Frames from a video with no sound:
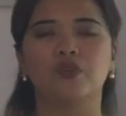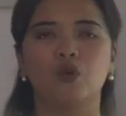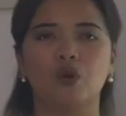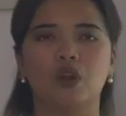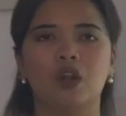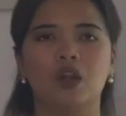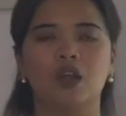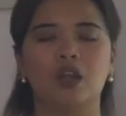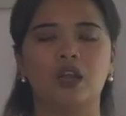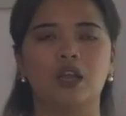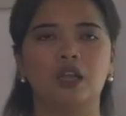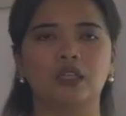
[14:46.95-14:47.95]
for
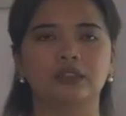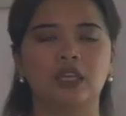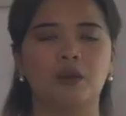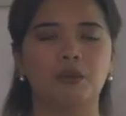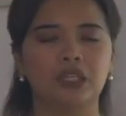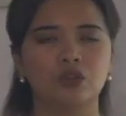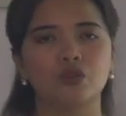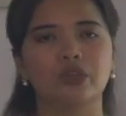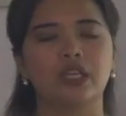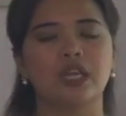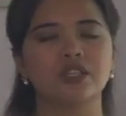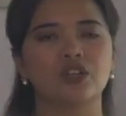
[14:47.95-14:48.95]
the
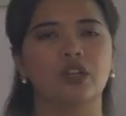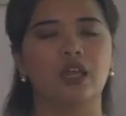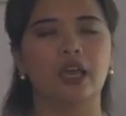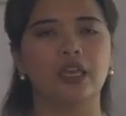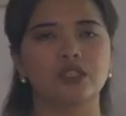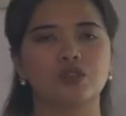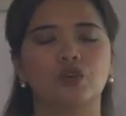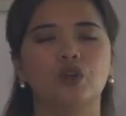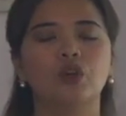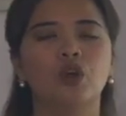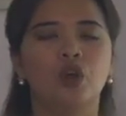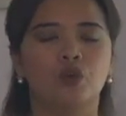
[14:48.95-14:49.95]
Marinduque National High
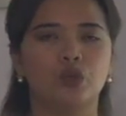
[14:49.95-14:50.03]
School,